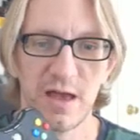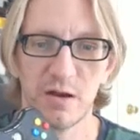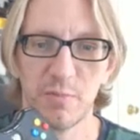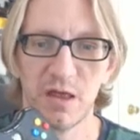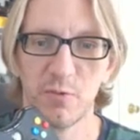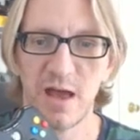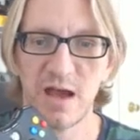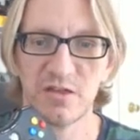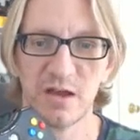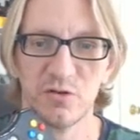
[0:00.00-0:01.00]
And by the way,
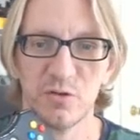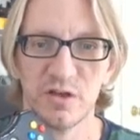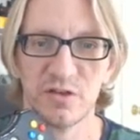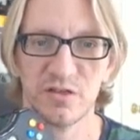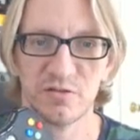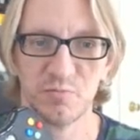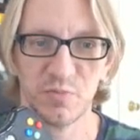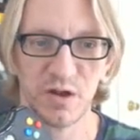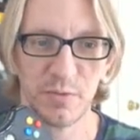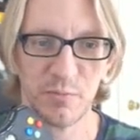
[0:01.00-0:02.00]
as I do this, it's
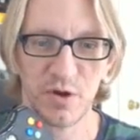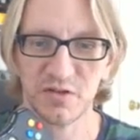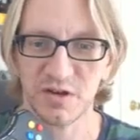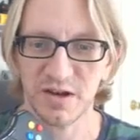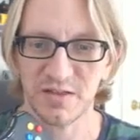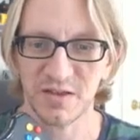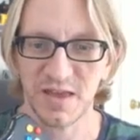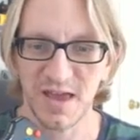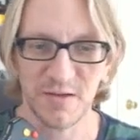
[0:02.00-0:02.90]
going to be pressing it in the game.